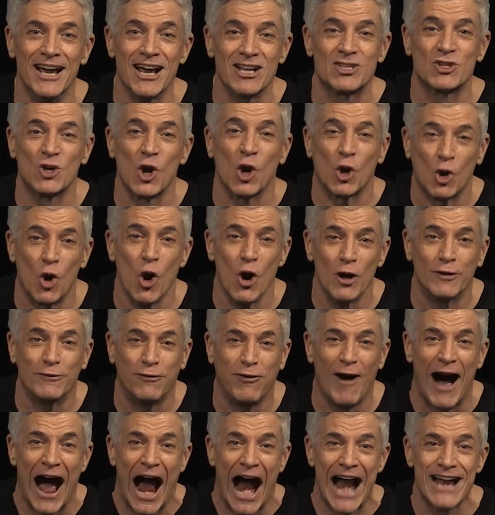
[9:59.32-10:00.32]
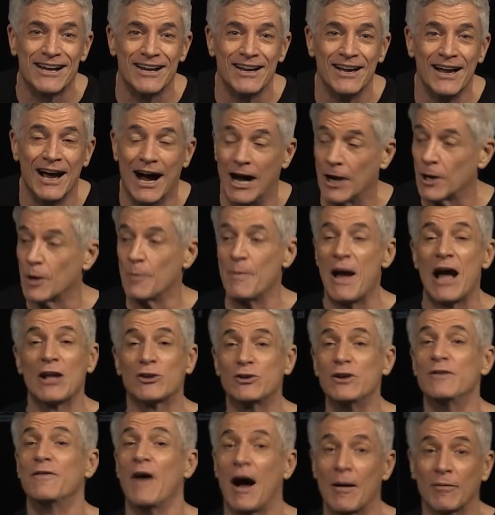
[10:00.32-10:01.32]
It's a good fight. I don't know
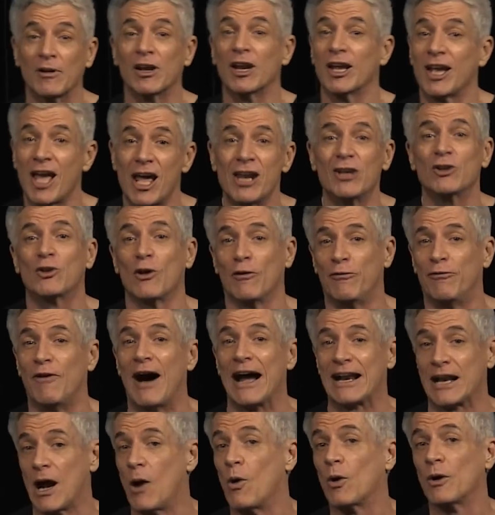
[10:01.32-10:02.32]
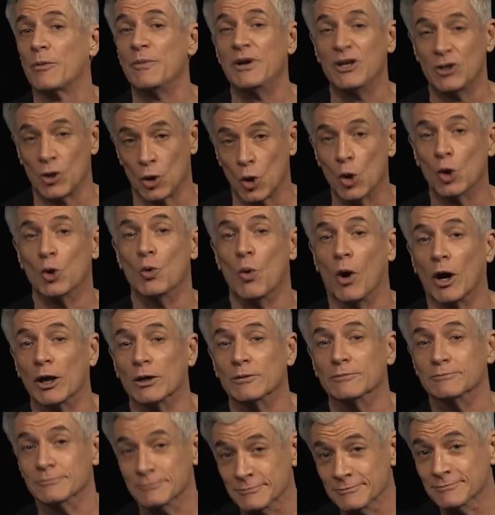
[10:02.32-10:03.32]
about you, if I'm going to get into a fight, I want to be in the good
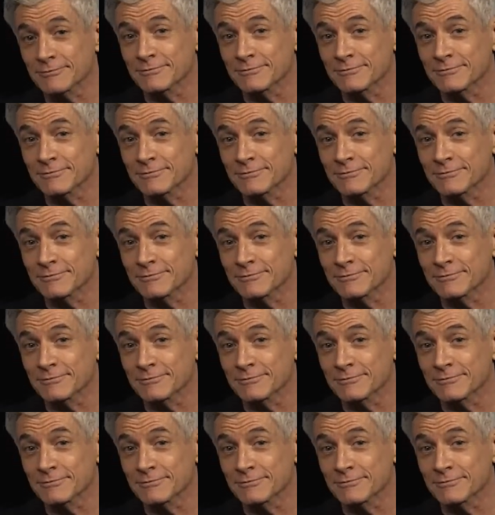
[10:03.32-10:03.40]
one.